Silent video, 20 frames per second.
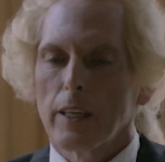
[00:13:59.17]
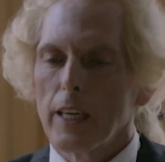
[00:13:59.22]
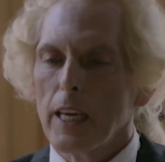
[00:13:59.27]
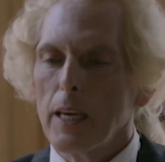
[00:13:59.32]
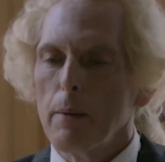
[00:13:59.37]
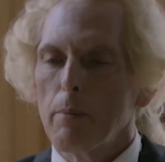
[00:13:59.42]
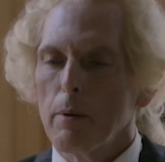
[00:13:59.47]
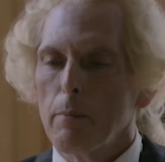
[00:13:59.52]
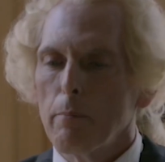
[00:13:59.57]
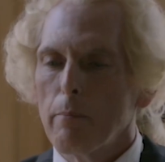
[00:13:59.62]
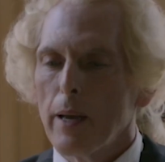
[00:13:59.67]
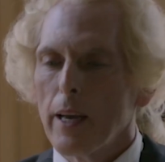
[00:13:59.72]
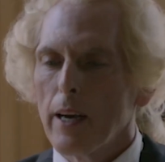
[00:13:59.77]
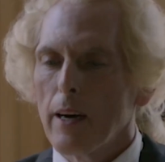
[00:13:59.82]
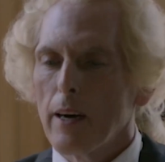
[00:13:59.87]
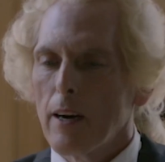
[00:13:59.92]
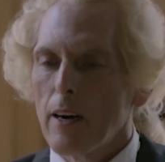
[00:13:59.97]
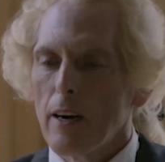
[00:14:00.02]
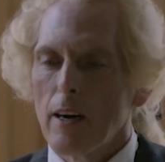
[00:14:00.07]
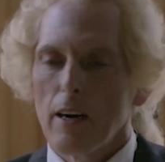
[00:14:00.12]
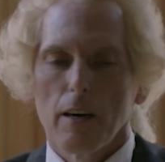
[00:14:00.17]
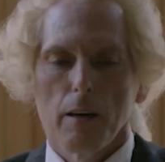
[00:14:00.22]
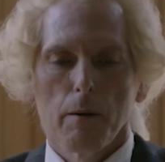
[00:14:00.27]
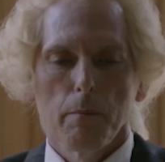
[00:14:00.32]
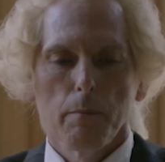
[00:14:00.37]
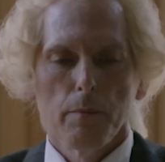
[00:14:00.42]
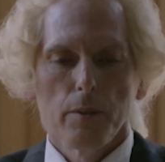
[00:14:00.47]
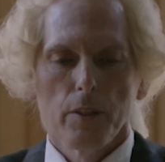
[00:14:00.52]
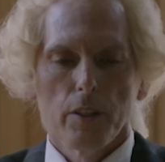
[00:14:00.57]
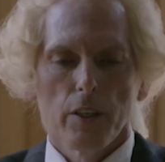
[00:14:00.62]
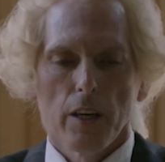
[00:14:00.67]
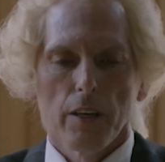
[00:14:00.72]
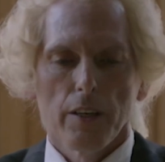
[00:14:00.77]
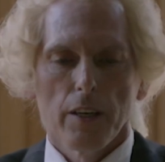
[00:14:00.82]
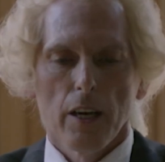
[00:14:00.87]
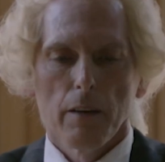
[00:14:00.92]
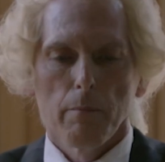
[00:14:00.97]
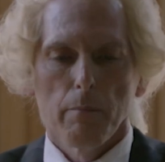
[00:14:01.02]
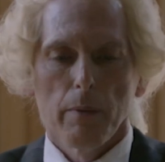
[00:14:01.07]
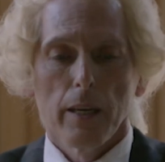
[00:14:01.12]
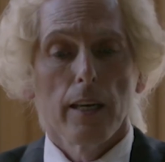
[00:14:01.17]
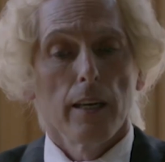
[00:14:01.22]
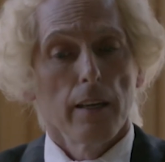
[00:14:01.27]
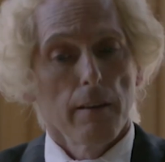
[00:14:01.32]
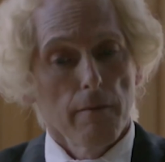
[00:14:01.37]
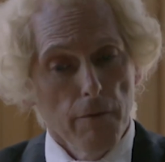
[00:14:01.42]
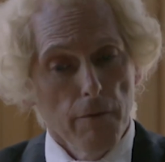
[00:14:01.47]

to keep and bear arms shall not be